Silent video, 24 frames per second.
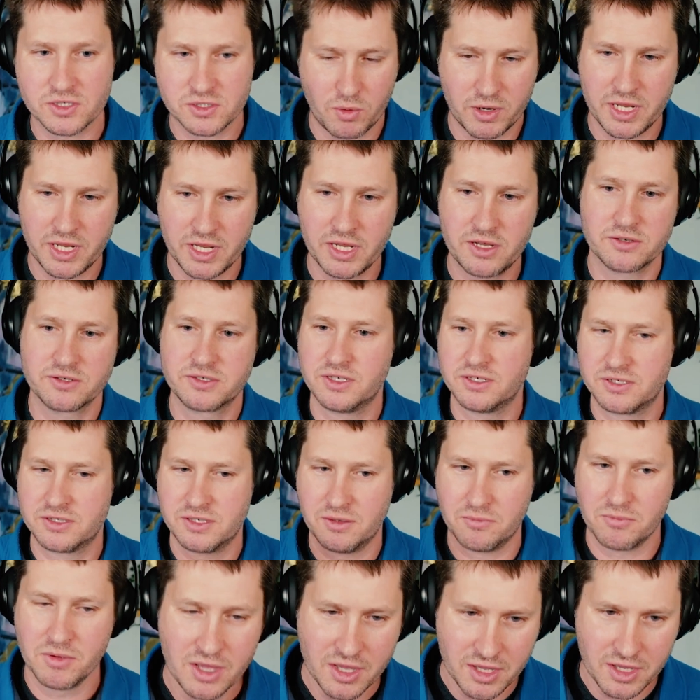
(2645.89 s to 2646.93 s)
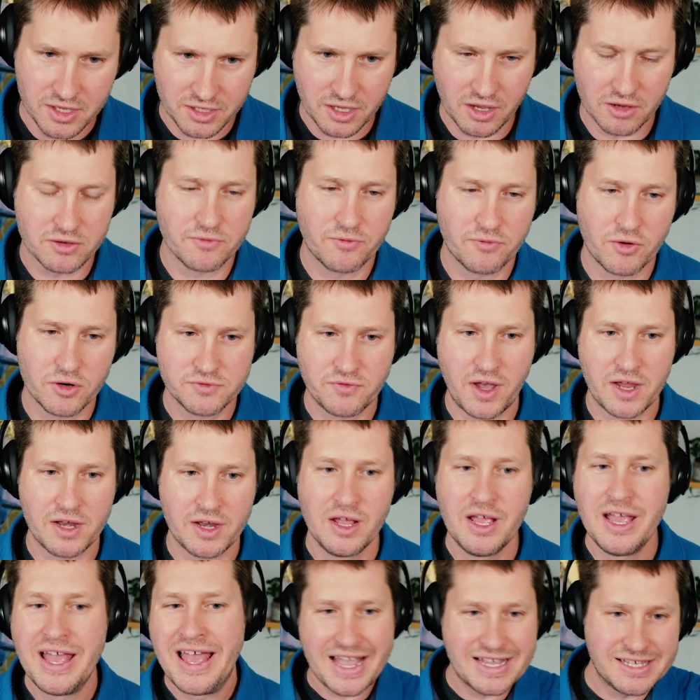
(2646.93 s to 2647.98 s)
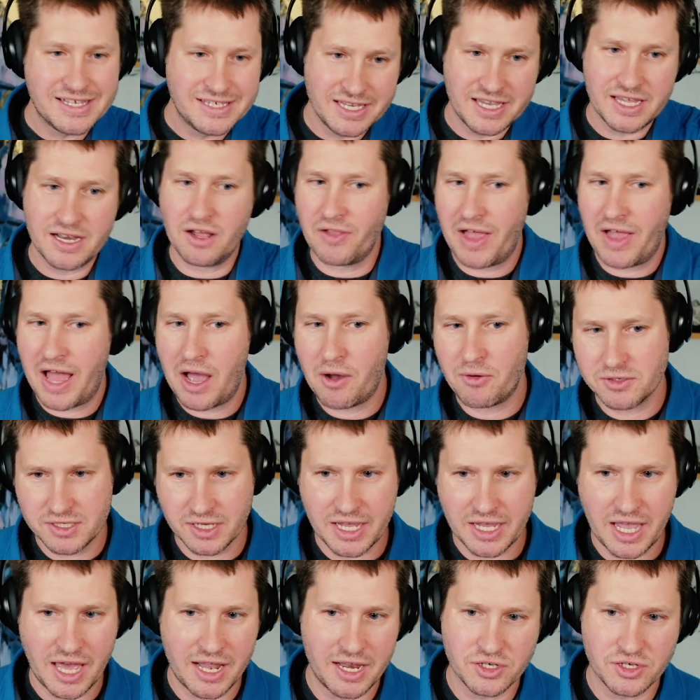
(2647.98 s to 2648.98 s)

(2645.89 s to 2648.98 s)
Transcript: on one ecosystem, you know, diversified. It did allow us to kind of